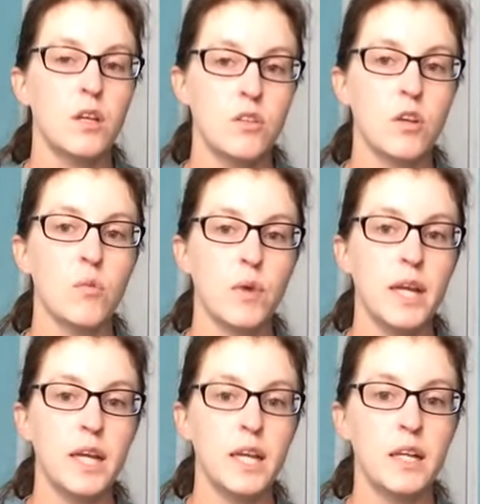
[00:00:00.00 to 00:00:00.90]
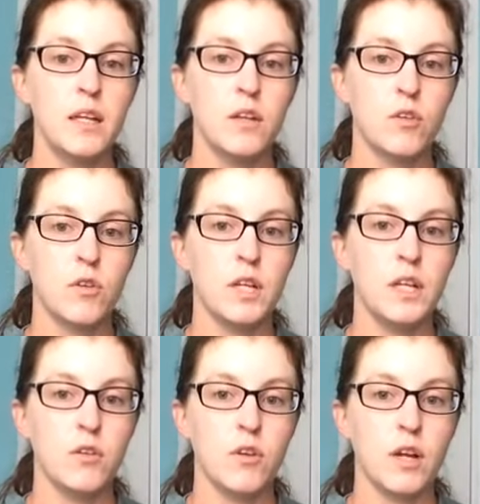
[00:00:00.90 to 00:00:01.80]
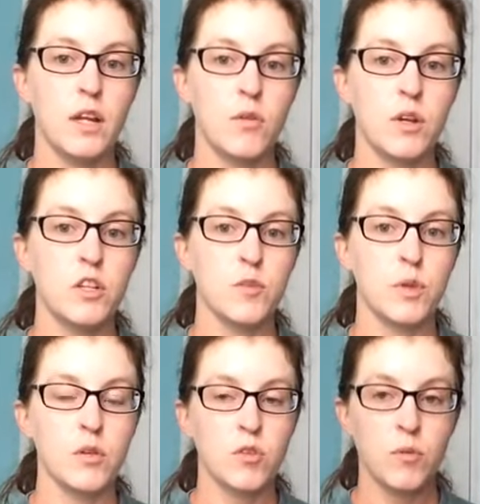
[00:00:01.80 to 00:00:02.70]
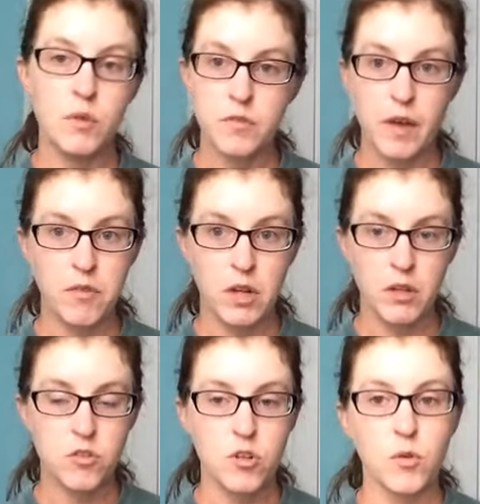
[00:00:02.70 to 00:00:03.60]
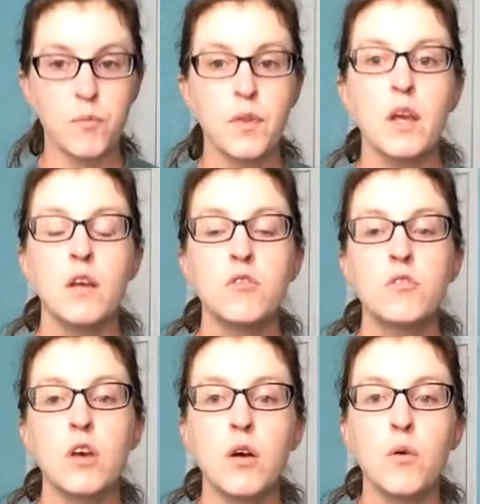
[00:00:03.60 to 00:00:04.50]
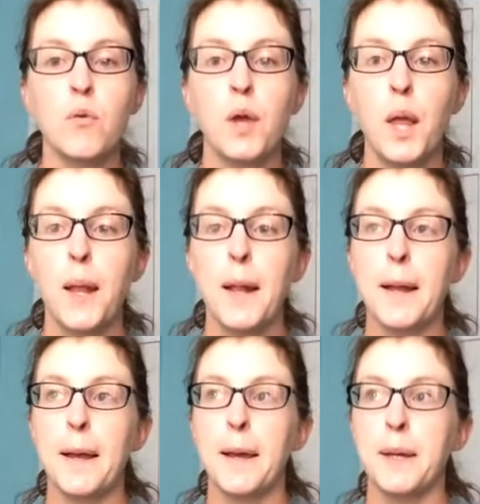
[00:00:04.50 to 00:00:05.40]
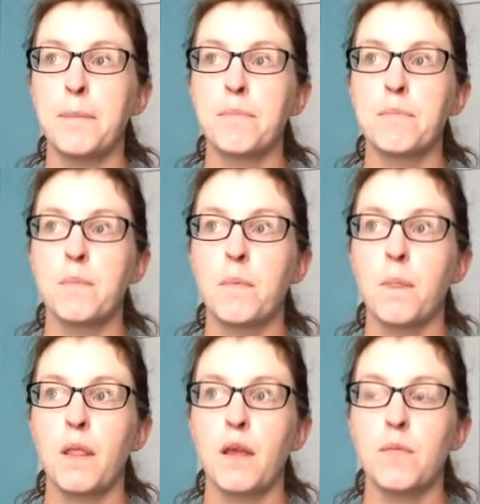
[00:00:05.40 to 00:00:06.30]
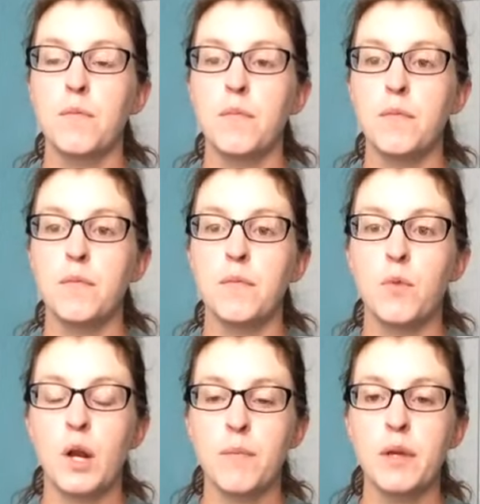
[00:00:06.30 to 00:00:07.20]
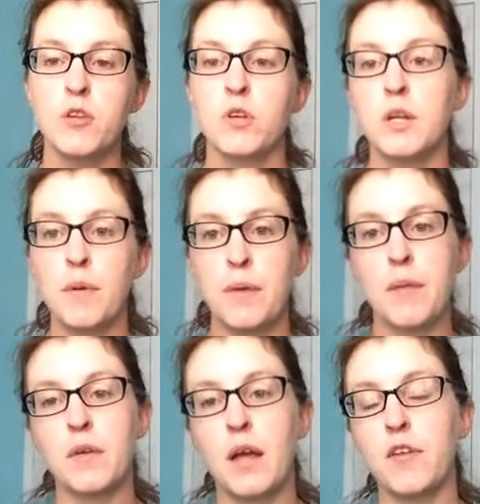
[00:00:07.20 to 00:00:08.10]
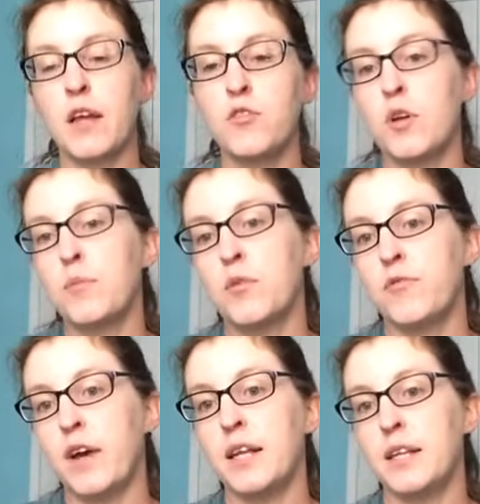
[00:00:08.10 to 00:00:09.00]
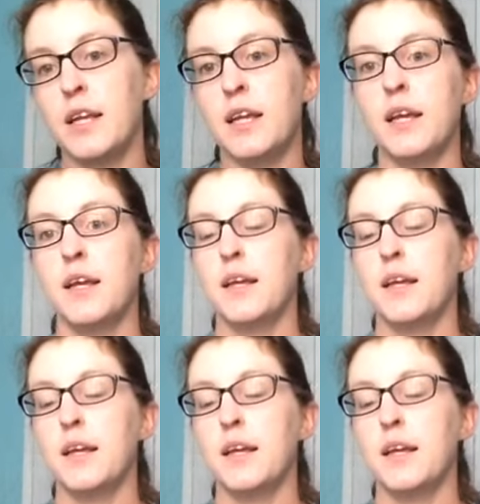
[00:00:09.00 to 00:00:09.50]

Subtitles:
So red, green, gray, orange, and blue. So he wants 5 colors total. So what I'm picturing him, I've had trouble finding